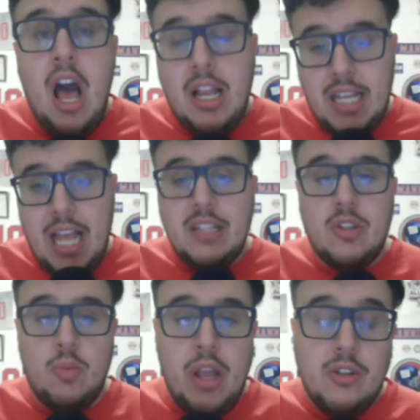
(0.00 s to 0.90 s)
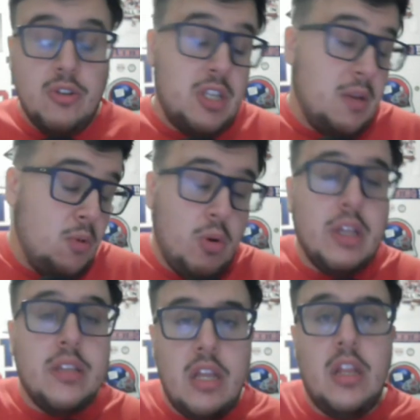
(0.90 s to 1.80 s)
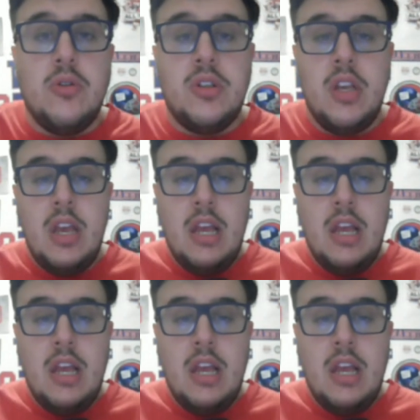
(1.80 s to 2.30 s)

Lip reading: against the Rangers team, who continues